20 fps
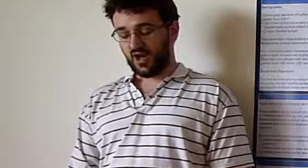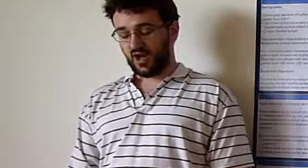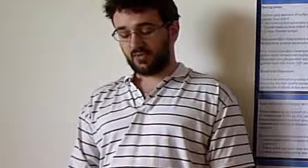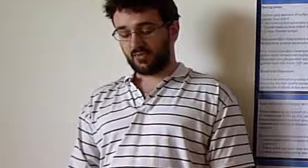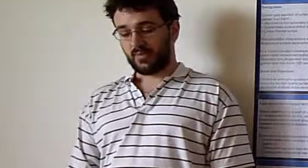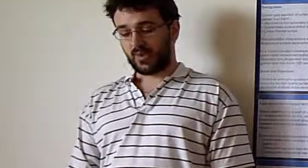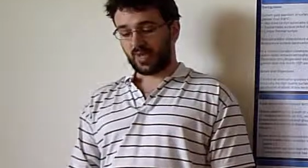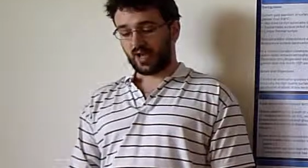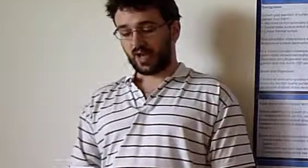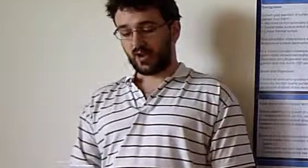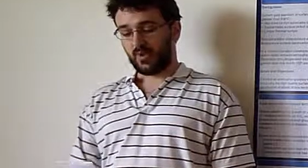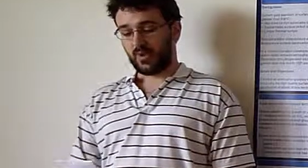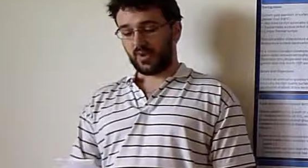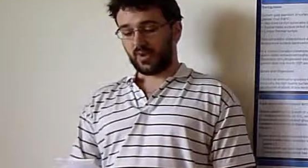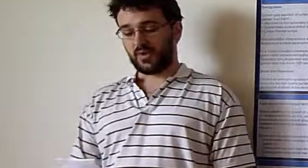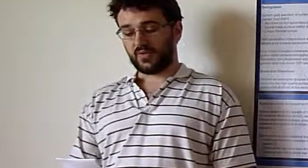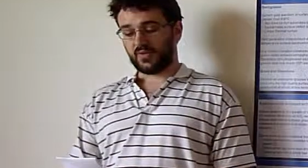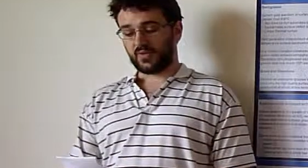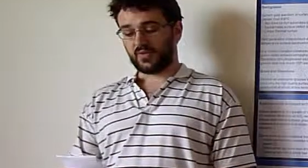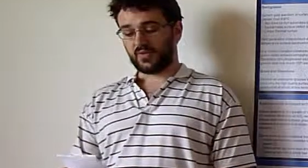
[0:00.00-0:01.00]
My
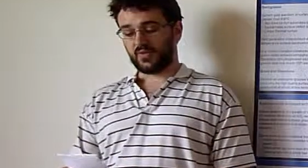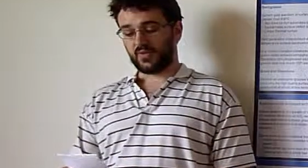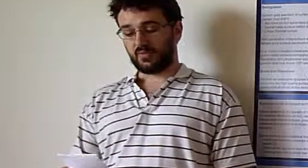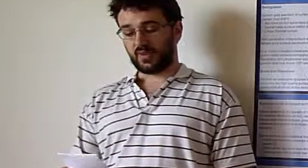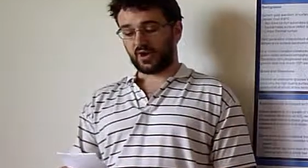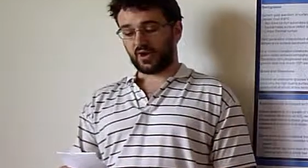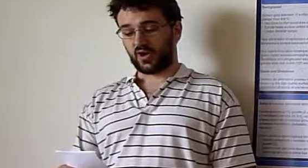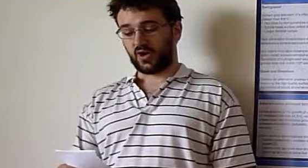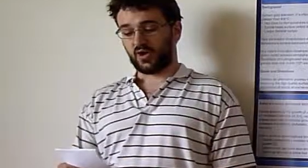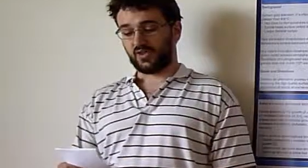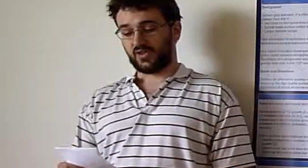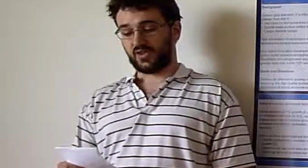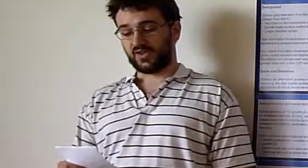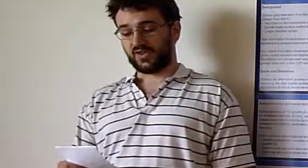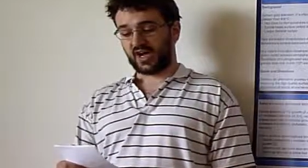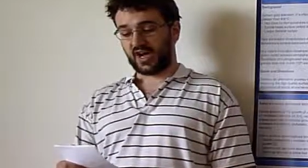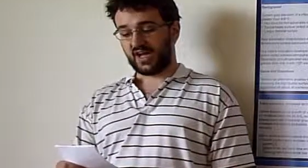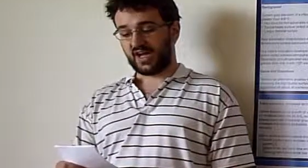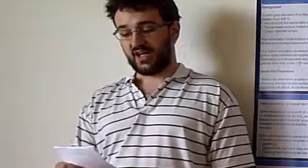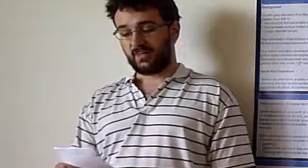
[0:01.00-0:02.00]
co-authors are my colleagues
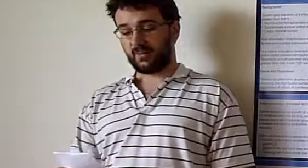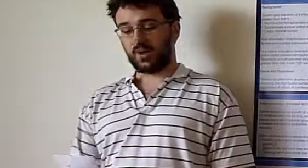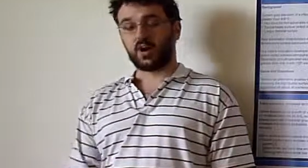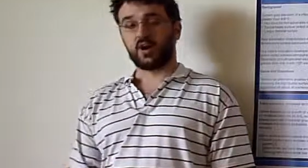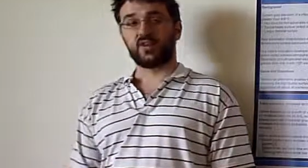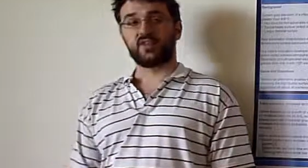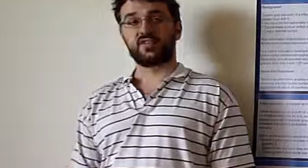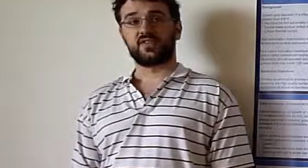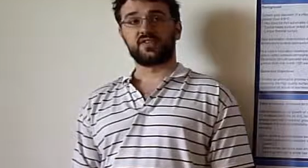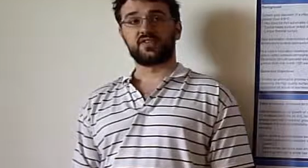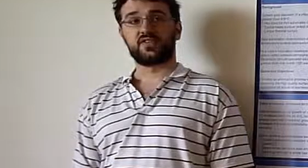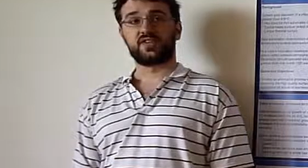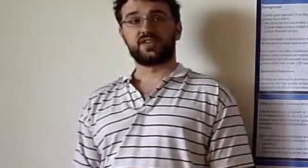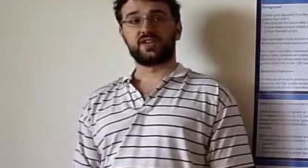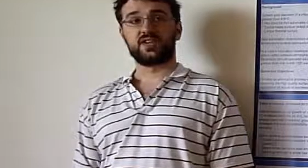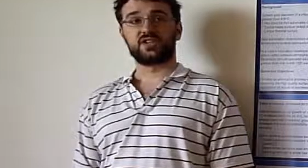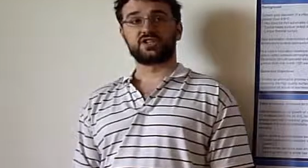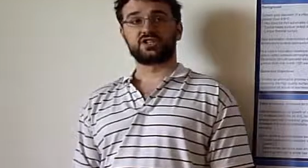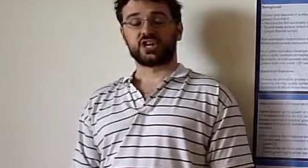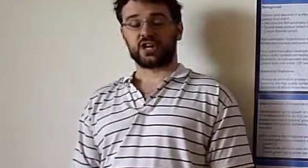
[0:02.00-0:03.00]
Heidi Potts and
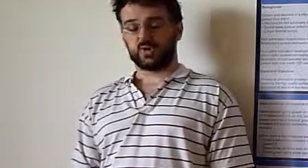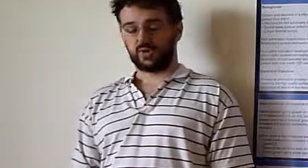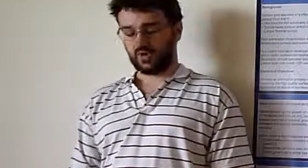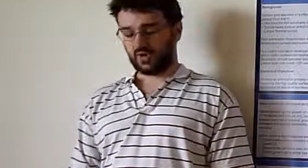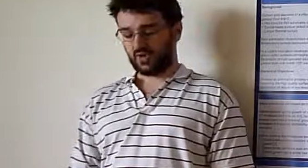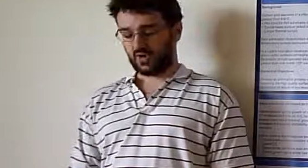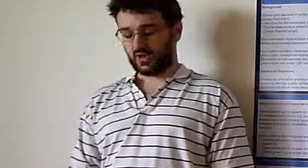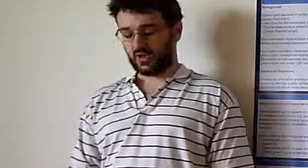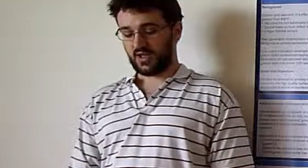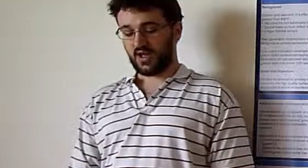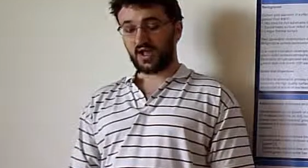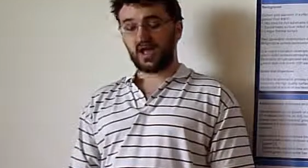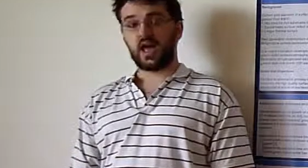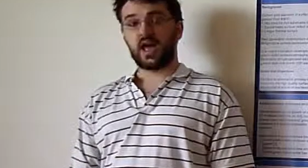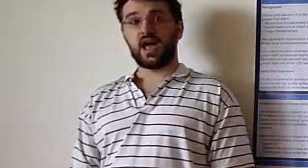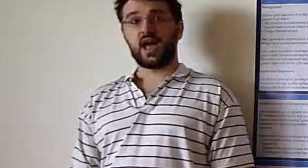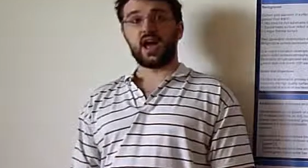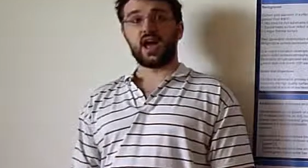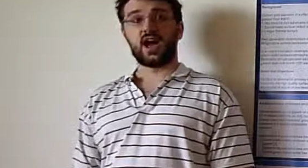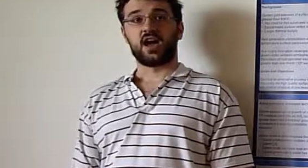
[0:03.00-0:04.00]
Zahid Chowdhury,
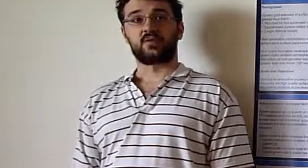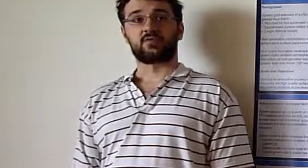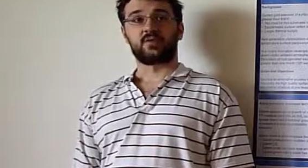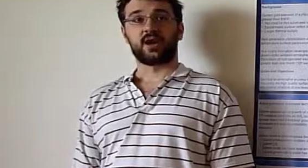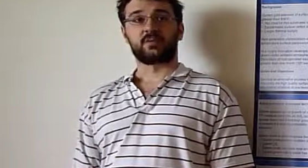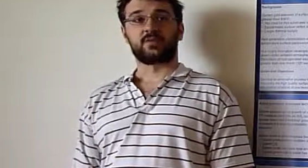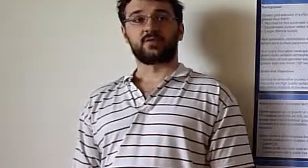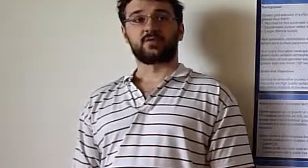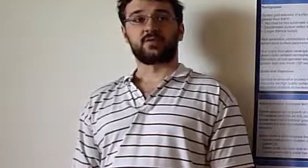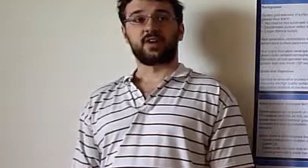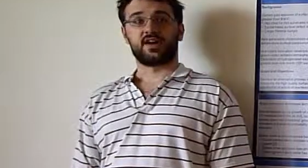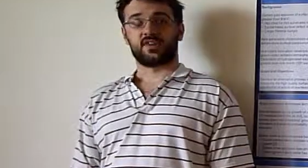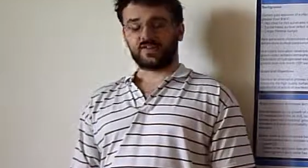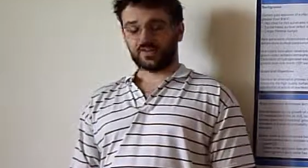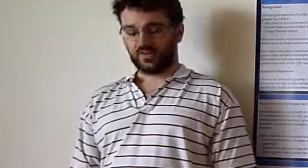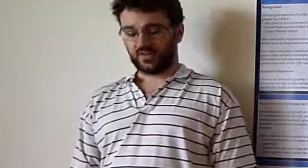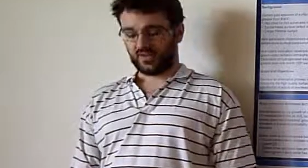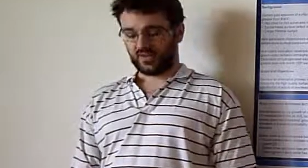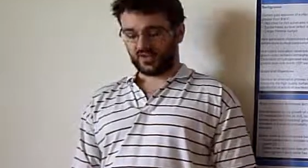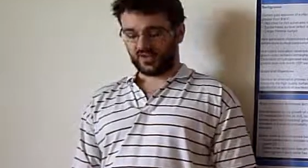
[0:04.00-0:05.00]
and my
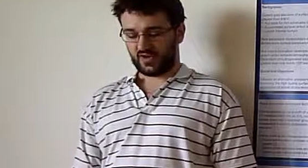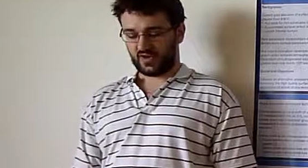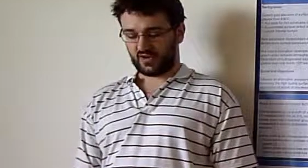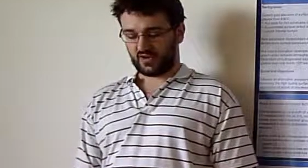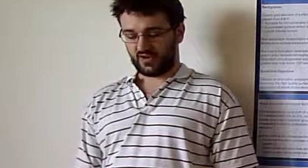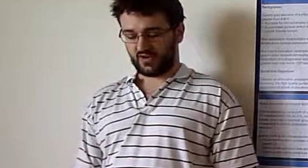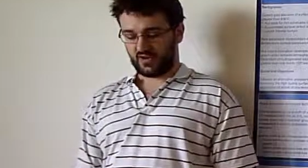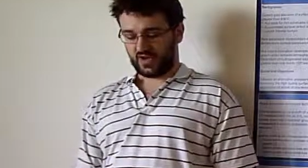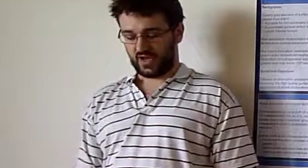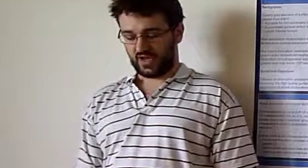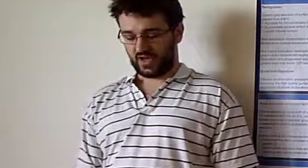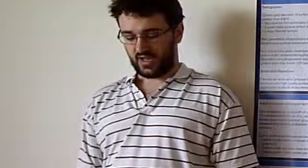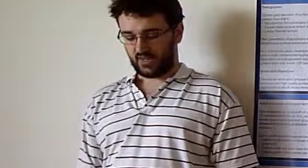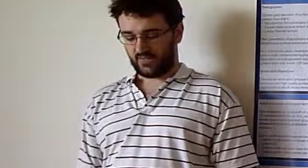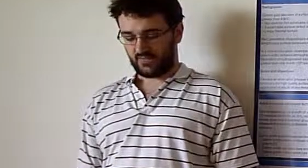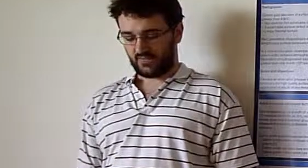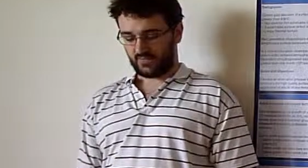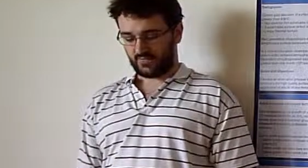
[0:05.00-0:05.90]
professor Nazir Karami.